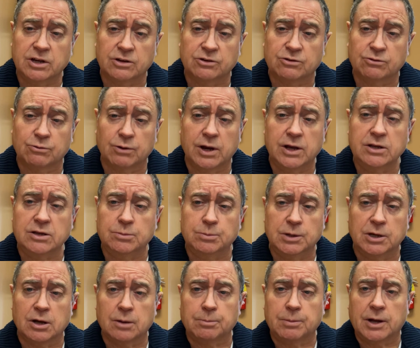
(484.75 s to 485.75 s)
It's great to
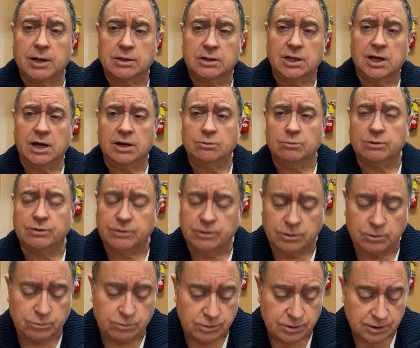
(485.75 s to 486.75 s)
be up online with
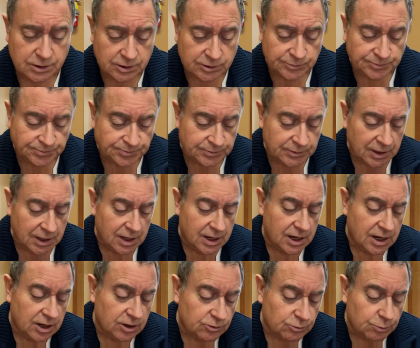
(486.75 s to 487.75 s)
you
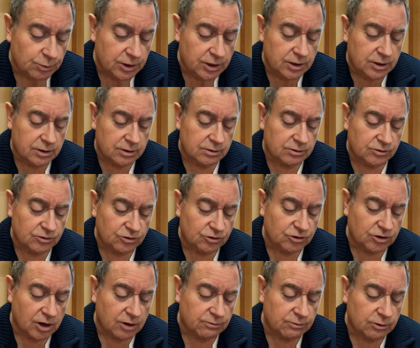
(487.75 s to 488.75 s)
as we
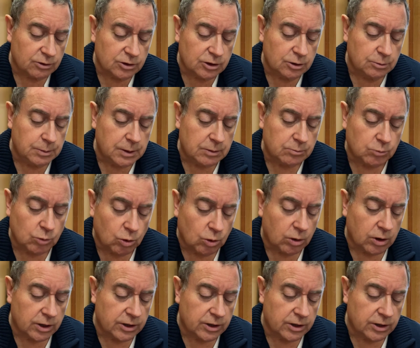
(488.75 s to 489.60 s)
discover a little bit more.